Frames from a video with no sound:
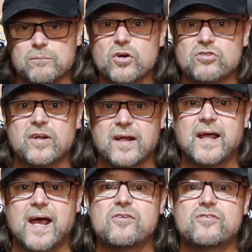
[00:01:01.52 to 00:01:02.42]
merch that
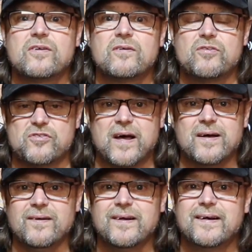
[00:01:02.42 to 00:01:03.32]
he has for
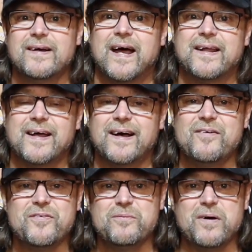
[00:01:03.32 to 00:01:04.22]
sale. And
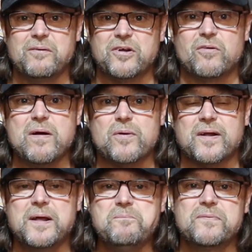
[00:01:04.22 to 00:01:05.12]
I thought, well, I'm gonna grab
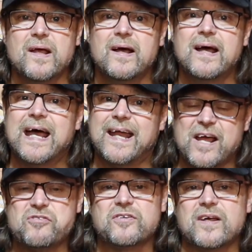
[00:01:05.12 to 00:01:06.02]
one of them. And
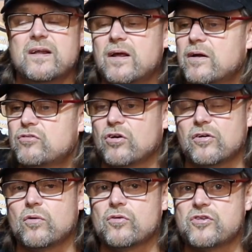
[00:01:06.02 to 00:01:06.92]
as I did,
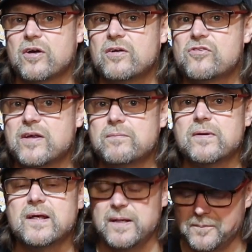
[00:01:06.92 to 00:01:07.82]
John also sent
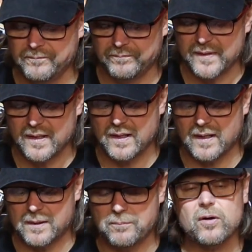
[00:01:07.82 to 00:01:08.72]
me
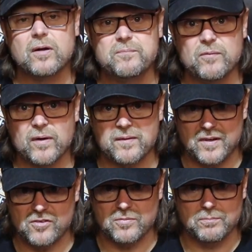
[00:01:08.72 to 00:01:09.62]
a bottle of one of
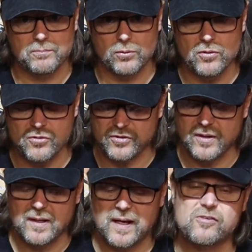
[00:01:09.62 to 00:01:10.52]
his brews,
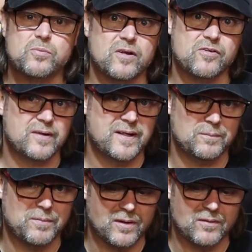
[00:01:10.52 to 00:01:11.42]
as well as a
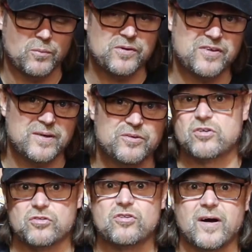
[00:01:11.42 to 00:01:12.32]
little bottle of whiskey,
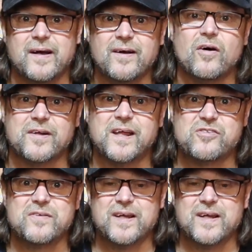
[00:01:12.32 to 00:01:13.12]
which I'll try on the next